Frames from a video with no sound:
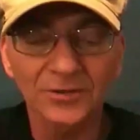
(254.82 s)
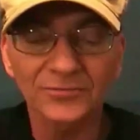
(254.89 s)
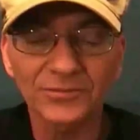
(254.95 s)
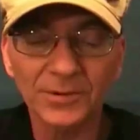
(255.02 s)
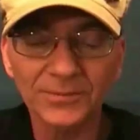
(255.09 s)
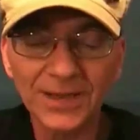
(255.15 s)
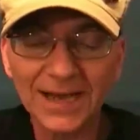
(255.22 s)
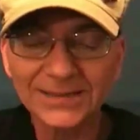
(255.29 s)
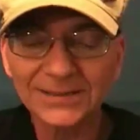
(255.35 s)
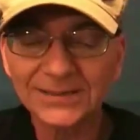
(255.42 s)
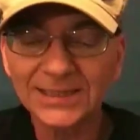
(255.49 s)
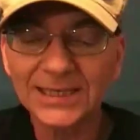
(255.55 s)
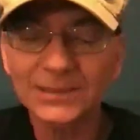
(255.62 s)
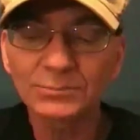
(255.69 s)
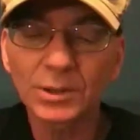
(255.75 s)
From that
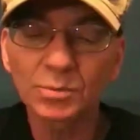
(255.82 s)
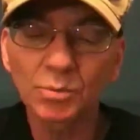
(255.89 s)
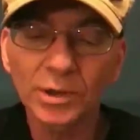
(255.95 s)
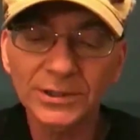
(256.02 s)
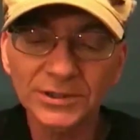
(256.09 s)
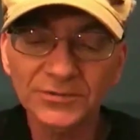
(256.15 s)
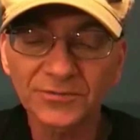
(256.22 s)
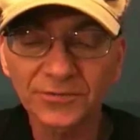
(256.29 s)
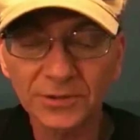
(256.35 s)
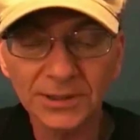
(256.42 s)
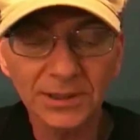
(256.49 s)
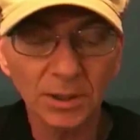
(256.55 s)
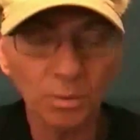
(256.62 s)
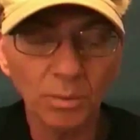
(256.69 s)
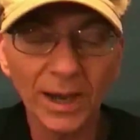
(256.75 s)
scene when one is
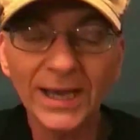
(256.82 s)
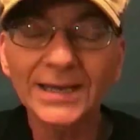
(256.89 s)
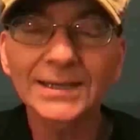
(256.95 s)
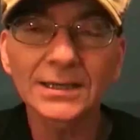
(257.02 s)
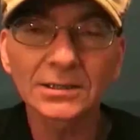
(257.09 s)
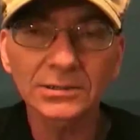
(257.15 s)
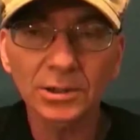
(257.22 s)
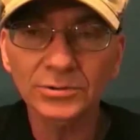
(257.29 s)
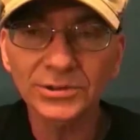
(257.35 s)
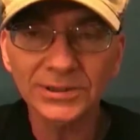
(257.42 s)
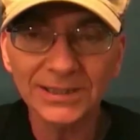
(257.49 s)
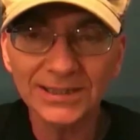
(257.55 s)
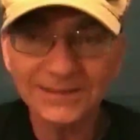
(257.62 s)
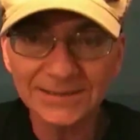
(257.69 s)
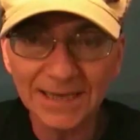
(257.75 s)
fully awake and
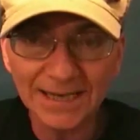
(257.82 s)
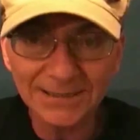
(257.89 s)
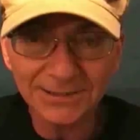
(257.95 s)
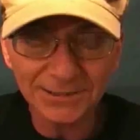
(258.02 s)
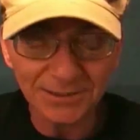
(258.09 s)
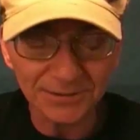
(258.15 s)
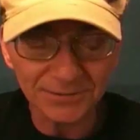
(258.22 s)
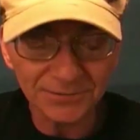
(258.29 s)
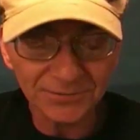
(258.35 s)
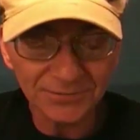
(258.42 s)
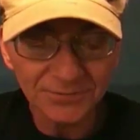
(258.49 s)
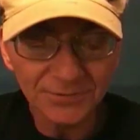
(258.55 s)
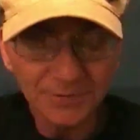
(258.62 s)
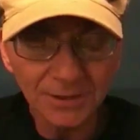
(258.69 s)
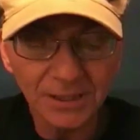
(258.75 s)
closely
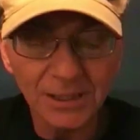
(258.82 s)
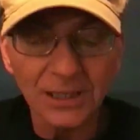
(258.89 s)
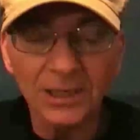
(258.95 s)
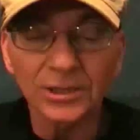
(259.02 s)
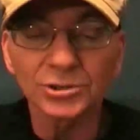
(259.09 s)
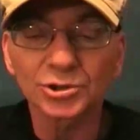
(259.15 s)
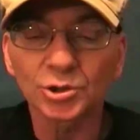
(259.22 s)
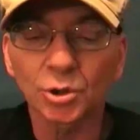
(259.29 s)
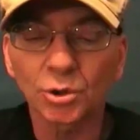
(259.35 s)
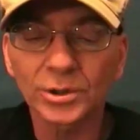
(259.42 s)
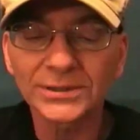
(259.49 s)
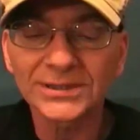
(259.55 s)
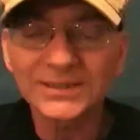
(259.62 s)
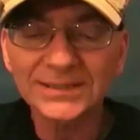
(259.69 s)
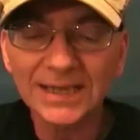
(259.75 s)
attentive
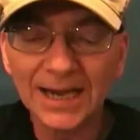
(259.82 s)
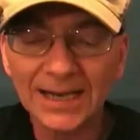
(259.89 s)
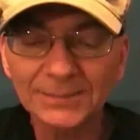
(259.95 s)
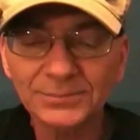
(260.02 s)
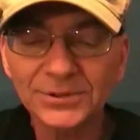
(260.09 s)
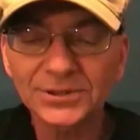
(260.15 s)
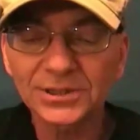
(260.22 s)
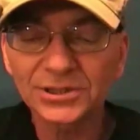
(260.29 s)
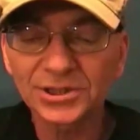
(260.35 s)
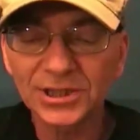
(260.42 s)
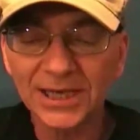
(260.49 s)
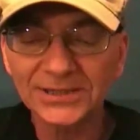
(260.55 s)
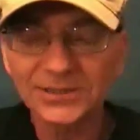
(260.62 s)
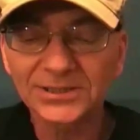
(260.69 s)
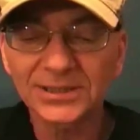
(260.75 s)
towards types
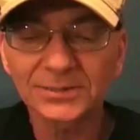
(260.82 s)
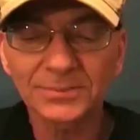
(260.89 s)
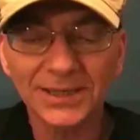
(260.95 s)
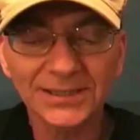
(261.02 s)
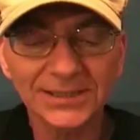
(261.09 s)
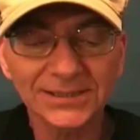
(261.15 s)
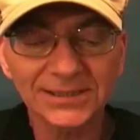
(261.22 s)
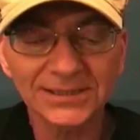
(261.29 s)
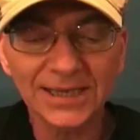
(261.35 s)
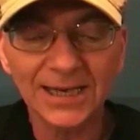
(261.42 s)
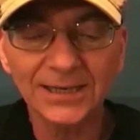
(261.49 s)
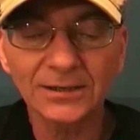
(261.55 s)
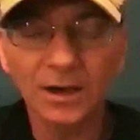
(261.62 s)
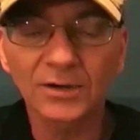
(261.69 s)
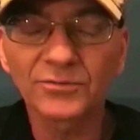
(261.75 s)
suggested by the
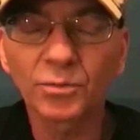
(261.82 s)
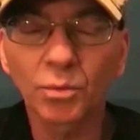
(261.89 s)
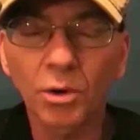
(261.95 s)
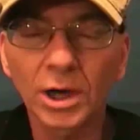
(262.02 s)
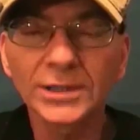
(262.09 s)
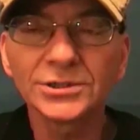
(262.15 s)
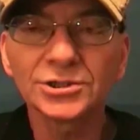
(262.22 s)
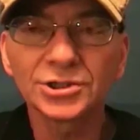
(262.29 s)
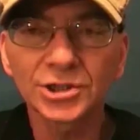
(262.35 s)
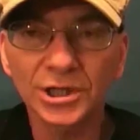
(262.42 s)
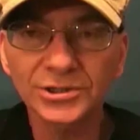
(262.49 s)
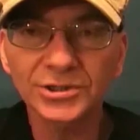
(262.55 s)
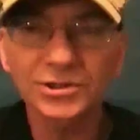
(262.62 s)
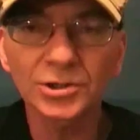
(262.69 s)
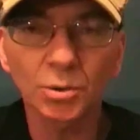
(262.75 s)
state of one
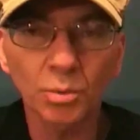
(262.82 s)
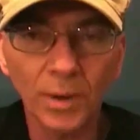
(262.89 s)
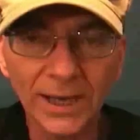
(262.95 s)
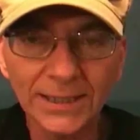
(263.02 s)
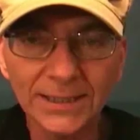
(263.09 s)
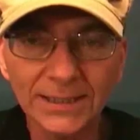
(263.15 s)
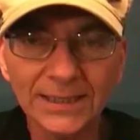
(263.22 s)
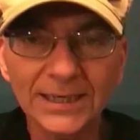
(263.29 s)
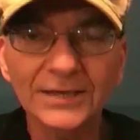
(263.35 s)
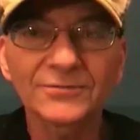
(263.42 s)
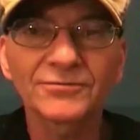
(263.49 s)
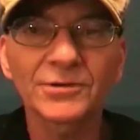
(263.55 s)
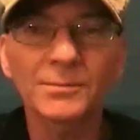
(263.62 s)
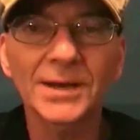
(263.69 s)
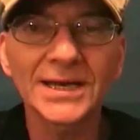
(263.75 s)
just awakening
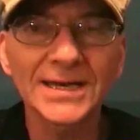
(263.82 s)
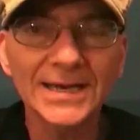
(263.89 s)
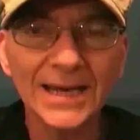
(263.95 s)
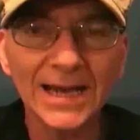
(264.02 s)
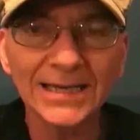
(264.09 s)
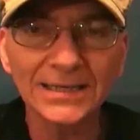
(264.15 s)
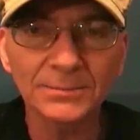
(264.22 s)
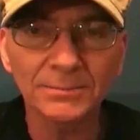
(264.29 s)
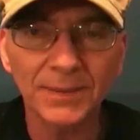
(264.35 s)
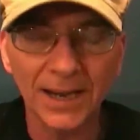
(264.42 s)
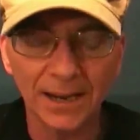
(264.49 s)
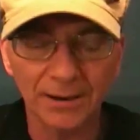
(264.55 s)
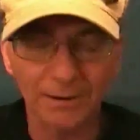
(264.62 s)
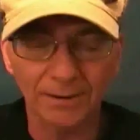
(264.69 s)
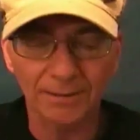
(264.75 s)
from a
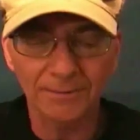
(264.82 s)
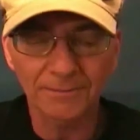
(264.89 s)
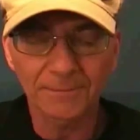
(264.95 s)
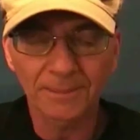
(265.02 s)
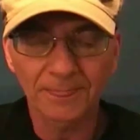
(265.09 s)
nightmare,